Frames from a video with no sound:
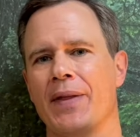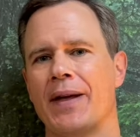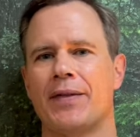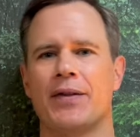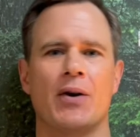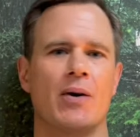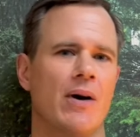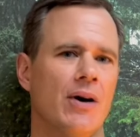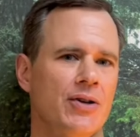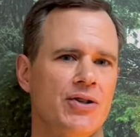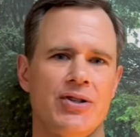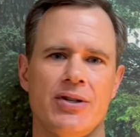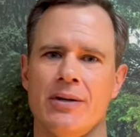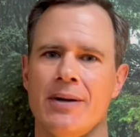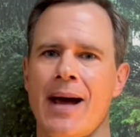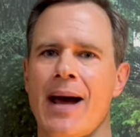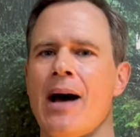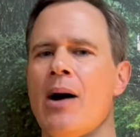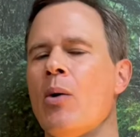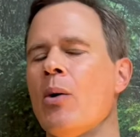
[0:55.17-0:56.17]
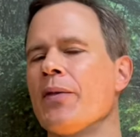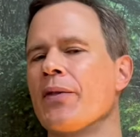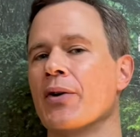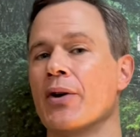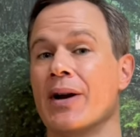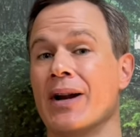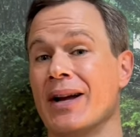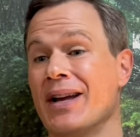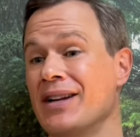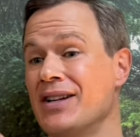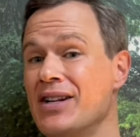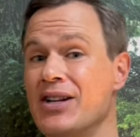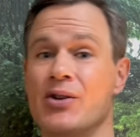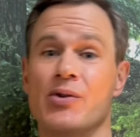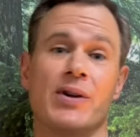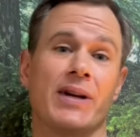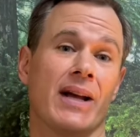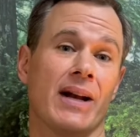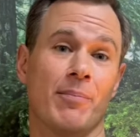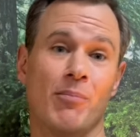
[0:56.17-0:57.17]
that they're hunched now and they're going to continue
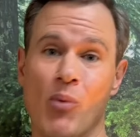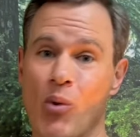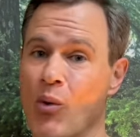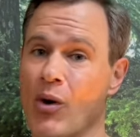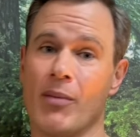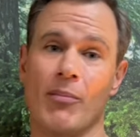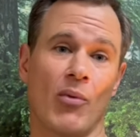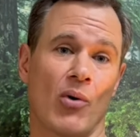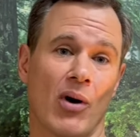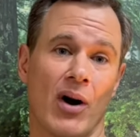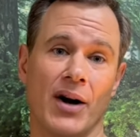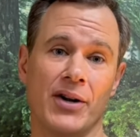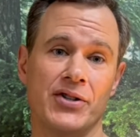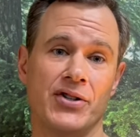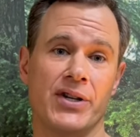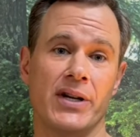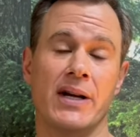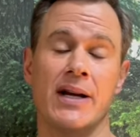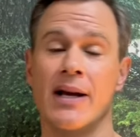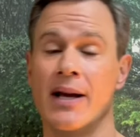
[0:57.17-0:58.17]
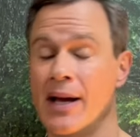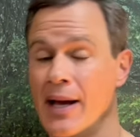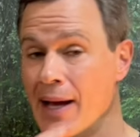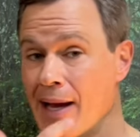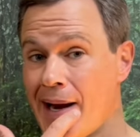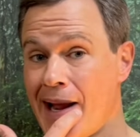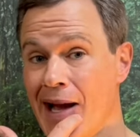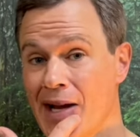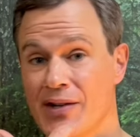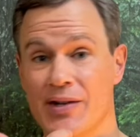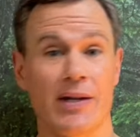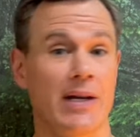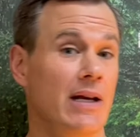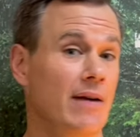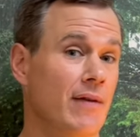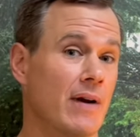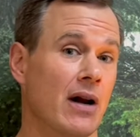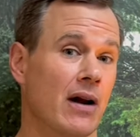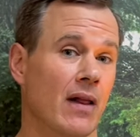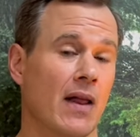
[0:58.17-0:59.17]
to get more and more hunchy. And actually,
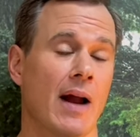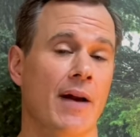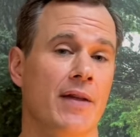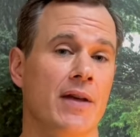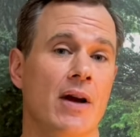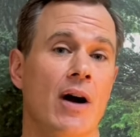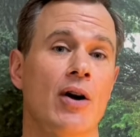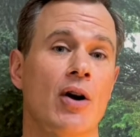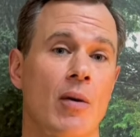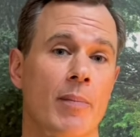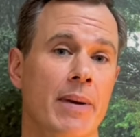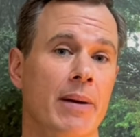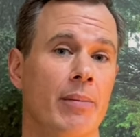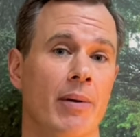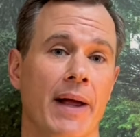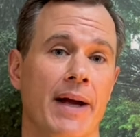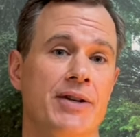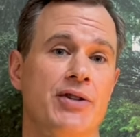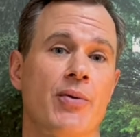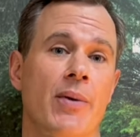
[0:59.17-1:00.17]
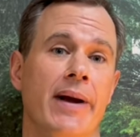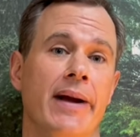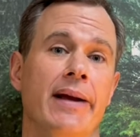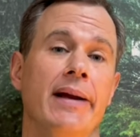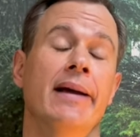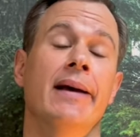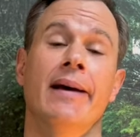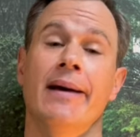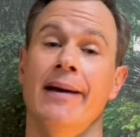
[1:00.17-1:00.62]
even in a lot of the younger people I train,